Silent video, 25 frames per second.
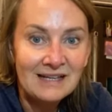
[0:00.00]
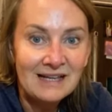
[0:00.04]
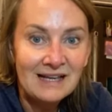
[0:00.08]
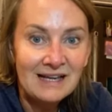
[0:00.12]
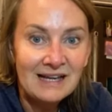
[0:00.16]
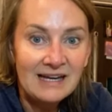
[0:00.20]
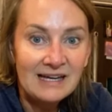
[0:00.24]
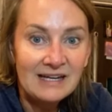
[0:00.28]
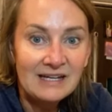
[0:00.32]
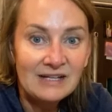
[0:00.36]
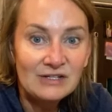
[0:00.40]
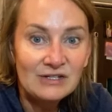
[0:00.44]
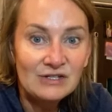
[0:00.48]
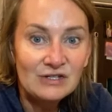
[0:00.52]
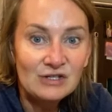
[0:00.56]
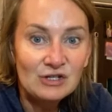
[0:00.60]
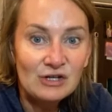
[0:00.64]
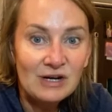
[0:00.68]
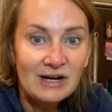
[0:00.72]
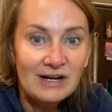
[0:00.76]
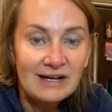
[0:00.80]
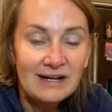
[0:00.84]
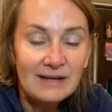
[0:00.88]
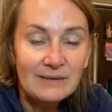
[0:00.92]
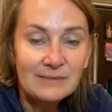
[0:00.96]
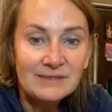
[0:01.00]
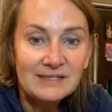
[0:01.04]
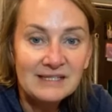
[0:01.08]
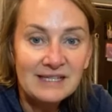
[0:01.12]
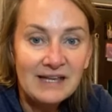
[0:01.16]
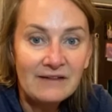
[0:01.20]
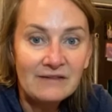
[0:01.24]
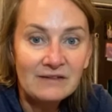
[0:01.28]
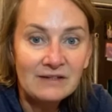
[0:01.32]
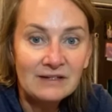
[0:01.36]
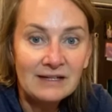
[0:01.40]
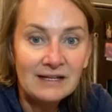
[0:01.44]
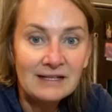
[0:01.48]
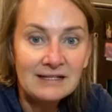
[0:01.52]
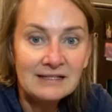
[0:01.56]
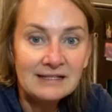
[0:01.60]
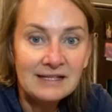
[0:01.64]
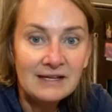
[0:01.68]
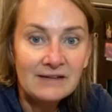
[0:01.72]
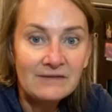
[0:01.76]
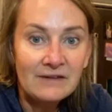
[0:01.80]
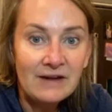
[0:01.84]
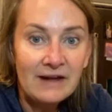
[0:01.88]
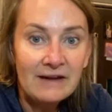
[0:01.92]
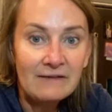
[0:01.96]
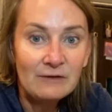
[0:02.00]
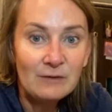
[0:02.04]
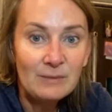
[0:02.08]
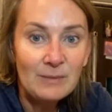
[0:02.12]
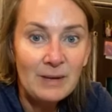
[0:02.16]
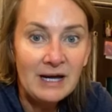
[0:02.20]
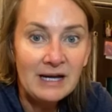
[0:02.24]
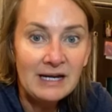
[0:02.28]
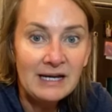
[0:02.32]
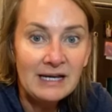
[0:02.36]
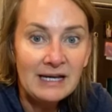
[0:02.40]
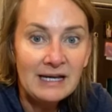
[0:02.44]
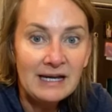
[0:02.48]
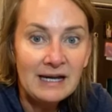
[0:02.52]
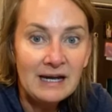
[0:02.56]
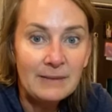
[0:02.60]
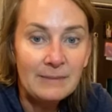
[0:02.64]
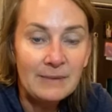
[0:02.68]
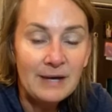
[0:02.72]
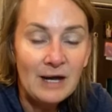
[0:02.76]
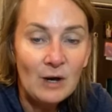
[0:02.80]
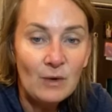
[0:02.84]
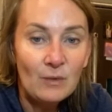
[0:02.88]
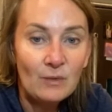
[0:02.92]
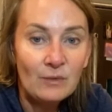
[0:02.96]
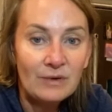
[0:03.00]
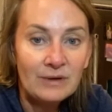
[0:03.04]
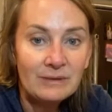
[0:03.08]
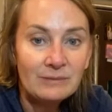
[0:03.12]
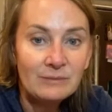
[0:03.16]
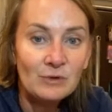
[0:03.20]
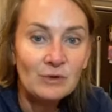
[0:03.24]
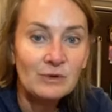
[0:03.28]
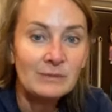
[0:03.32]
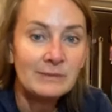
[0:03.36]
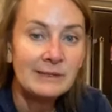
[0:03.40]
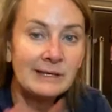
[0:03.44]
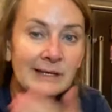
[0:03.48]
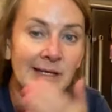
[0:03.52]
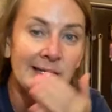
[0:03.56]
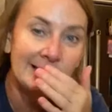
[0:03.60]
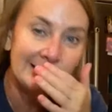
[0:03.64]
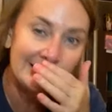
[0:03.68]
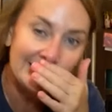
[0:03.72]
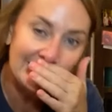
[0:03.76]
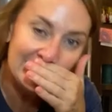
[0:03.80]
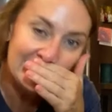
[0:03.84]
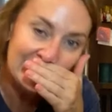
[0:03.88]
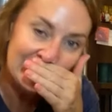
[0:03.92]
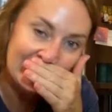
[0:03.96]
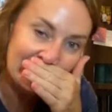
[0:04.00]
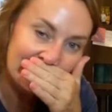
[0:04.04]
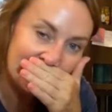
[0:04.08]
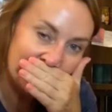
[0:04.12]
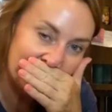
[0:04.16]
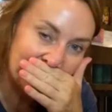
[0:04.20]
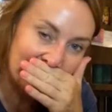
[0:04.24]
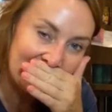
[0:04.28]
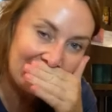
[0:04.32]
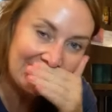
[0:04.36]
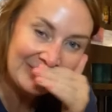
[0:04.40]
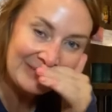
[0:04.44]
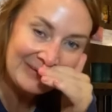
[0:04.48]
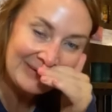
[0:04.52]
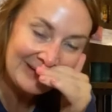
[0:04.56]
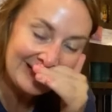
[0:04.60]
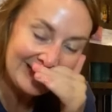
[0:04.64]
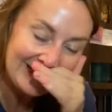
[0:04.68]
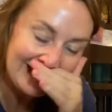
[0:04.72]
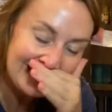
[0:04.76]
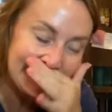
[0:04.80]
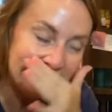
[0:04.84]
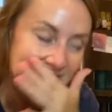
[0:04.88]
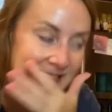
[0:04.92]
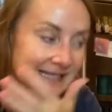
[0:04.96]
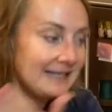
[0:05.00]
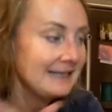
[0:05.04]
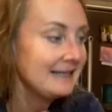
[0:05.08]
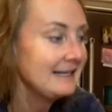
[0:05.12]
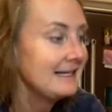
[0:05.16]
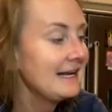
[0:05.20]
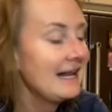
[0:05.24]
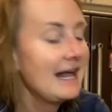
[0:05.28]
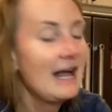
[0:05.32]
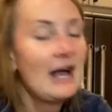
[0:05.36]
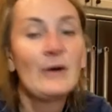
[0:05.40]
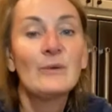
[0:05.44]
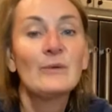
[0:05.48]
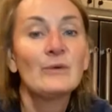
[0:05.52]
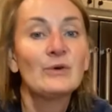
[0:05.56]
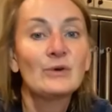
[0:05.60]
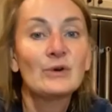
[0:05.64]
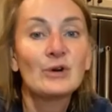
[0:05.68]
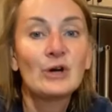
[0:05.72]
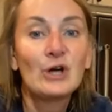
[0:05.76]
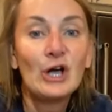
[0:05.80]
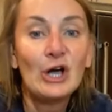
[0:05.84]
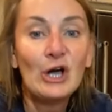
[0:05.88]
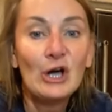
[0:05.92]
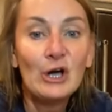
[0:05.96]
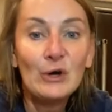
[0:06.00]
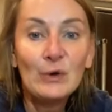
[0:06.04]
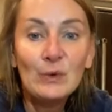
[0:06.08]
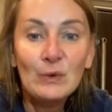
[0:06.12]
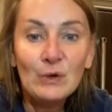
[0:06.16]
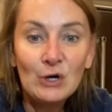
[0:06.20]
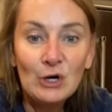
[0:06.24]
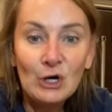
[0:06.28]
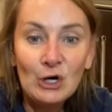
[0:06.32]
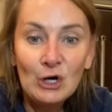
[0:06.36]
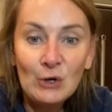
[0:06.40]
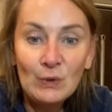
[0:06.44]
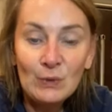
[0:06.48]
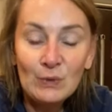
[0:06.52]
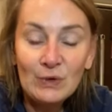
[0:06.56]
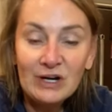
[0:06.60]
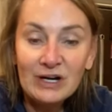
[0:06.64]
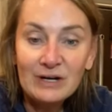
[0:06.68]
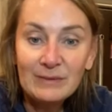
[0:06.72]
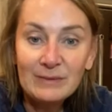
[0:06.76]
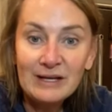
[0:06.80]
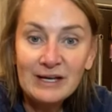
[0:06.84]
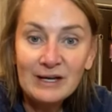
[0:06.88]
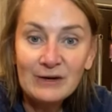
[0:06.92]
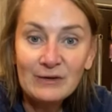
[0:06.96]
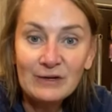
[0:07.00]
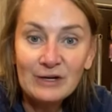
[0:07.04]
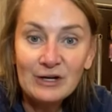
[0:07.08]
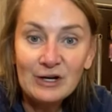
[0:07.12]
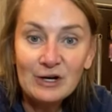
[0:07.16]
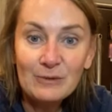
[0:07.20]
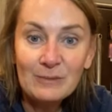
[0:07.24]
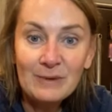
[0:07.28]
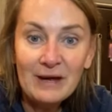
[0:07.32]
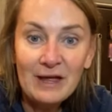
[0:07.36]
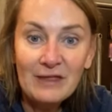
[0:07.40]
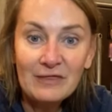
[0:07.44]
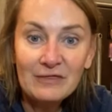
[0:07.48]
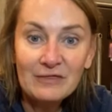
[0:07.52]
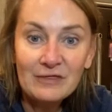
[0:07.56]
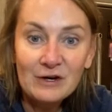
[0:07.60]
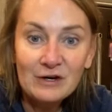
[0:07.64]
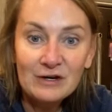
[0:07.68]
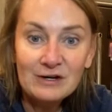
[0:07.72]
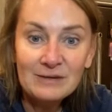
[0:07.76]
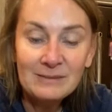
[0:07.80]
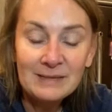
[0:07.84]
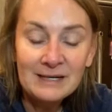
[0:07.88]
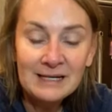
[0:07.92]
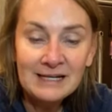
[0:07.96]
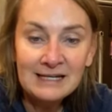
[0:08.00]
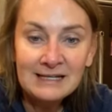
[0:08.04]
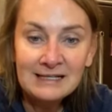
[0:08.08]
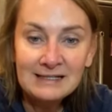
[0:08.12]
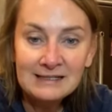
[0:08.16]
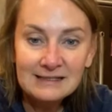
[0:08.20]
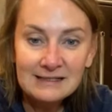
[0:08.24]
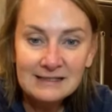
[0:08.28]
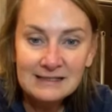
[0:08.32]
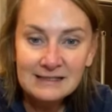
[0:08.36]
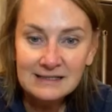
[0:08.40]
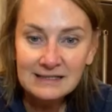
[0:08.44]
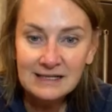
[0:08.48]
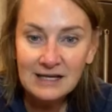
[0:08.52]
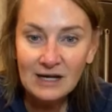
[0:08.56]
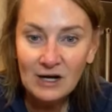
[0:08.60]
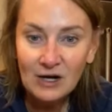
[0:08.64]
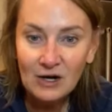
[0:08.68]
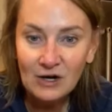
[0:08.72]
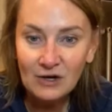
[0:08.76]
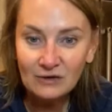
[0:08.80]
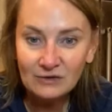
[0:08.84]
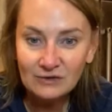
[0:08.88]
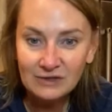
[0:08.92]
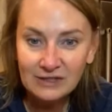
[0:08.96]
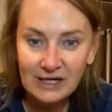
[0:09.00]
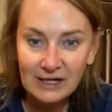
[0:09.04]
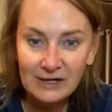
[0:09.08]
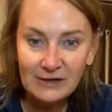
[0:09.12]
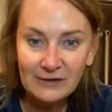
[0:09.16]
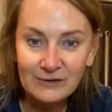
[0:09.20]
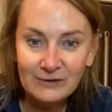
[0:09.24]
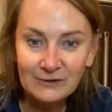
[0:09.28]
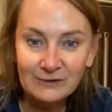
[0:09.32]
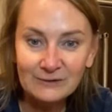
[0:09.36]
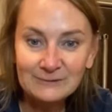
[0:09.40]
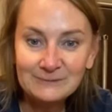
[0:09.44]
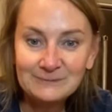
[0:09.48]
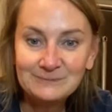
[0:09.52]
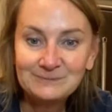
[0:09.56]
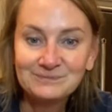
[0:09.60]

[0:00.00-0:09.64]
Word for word: It is straight up seven. Let's give everybody about one more minute to jump on here with us and then I will go. We're gonna be on here about 30 minutes all total.